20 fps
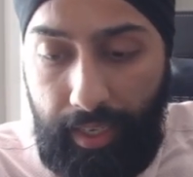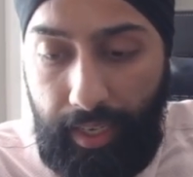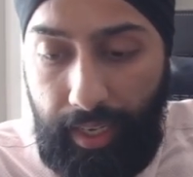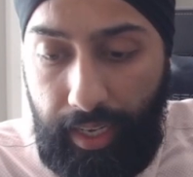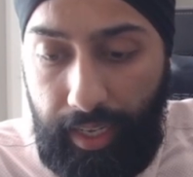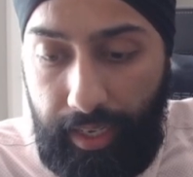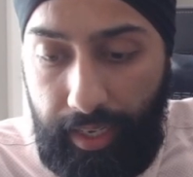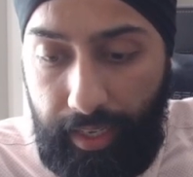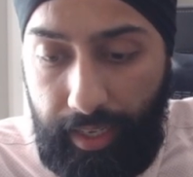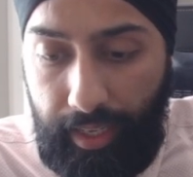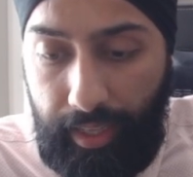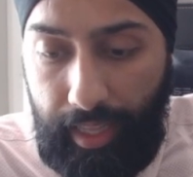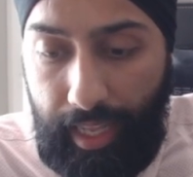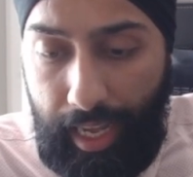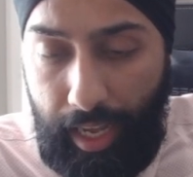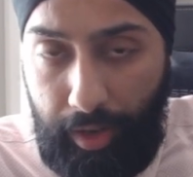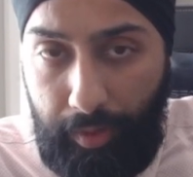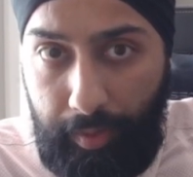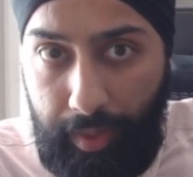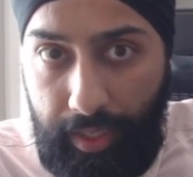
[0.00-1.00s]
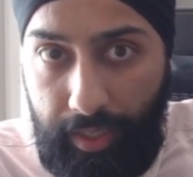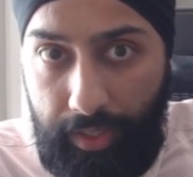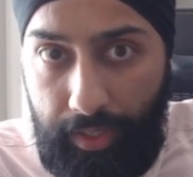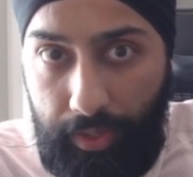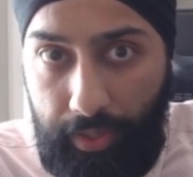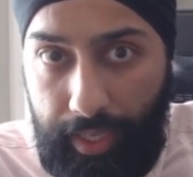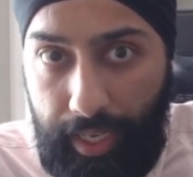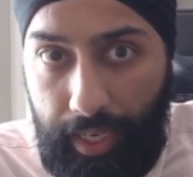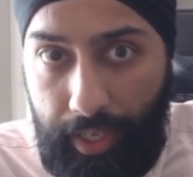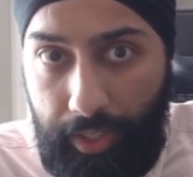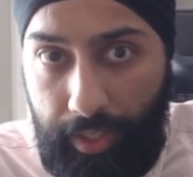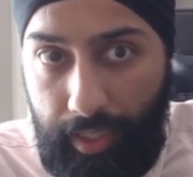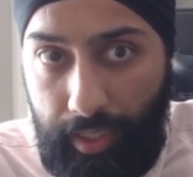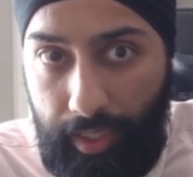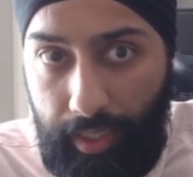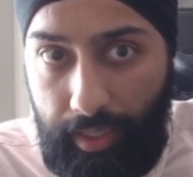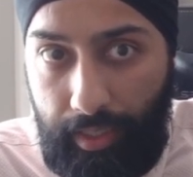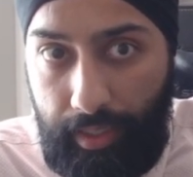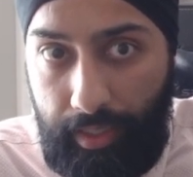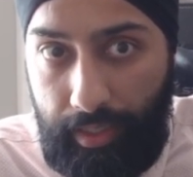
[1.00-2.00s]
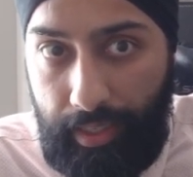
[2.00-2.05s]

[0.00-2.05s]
and allowed me to actually